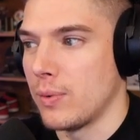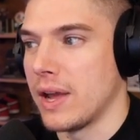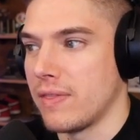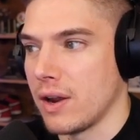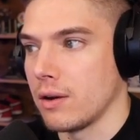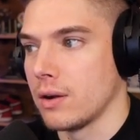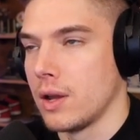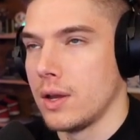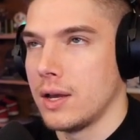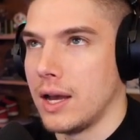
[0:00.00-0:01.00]
way, their
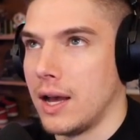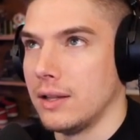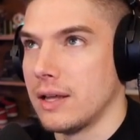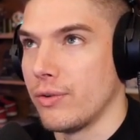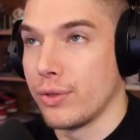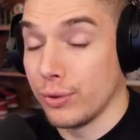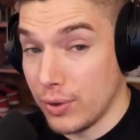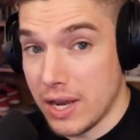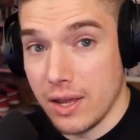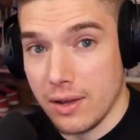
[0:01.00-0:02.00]
uh, level
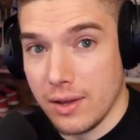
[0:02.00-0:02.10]
three